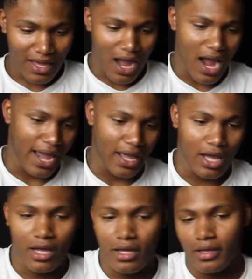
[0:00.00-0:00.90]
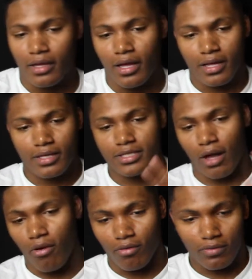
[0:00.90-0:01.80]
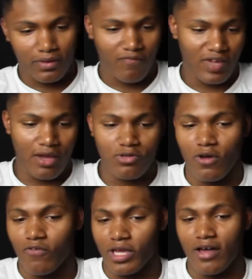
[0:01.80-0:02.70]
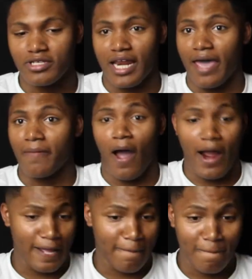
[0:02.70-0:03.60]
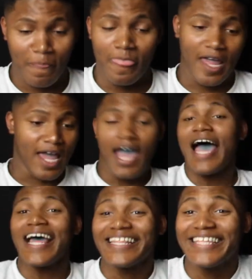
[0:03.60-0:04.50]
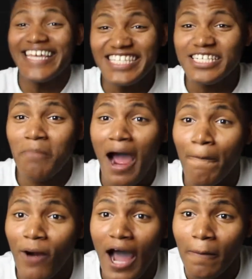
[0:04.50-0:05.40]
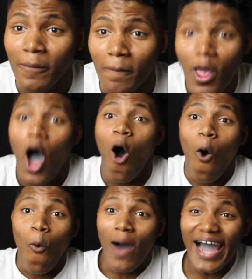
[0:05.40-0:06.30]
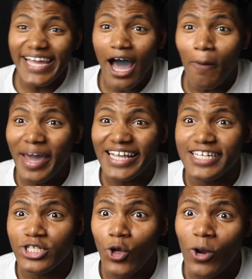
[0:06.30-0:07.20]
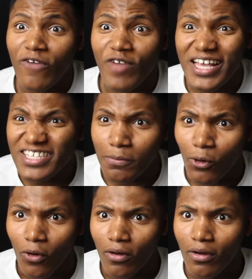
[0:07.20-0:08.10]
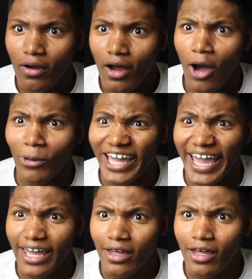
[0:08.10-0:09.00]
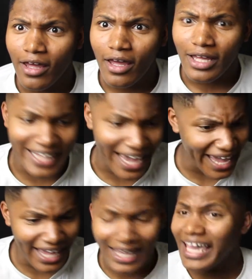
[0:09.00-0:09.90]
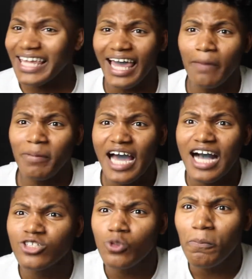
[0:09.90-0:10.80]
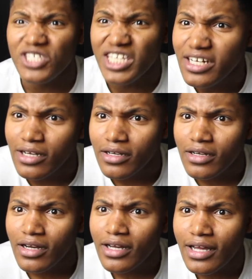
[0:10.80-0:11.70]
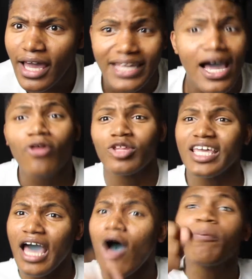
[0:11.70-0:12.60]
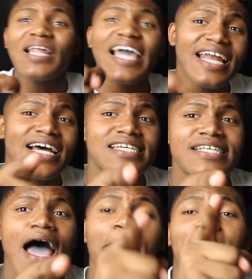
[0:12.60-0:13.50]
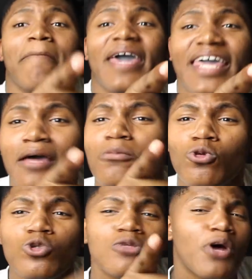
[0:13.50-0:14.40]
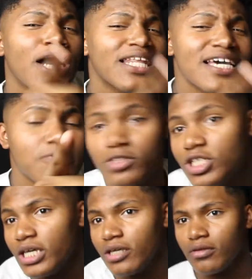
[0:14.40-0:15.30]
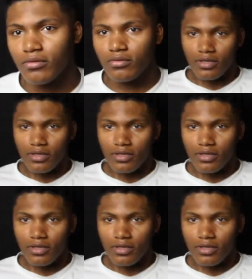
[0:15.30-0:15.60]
Alright. So, the video's over. Y'all see that. Alright. This is my problem. Why y'all make this dude invincible? Okay? Dang. He like beyond Super Cena. And y'all think y'all playing us by making him lose to Brock Lesnar. Gee.